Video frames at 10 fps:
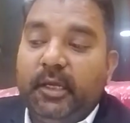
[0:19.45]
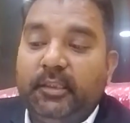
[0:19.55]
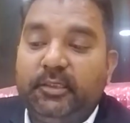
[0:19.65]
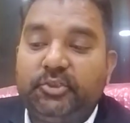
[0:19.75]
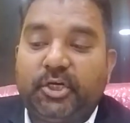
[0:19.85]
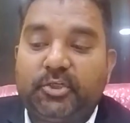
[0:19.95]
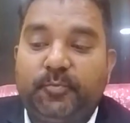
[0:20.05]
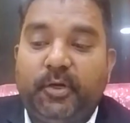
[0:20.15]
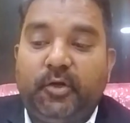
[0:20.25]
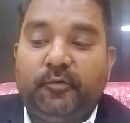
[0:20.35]
in the
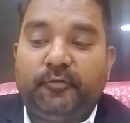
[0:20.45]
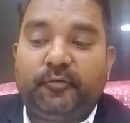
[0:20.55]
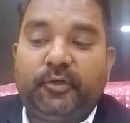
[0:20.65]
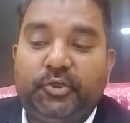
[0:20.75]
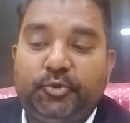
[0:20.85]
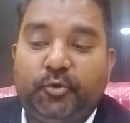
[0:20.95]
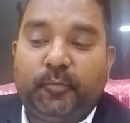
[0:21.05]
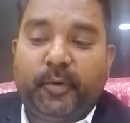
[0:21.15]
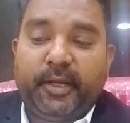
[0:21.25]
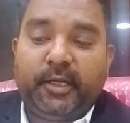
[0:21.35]
judgment of
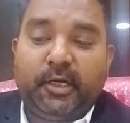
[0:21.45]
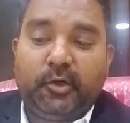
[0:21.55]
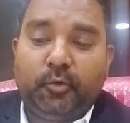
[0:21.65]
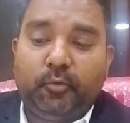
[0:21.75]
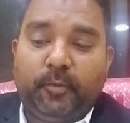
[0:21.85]
Kishore Bhai Gandu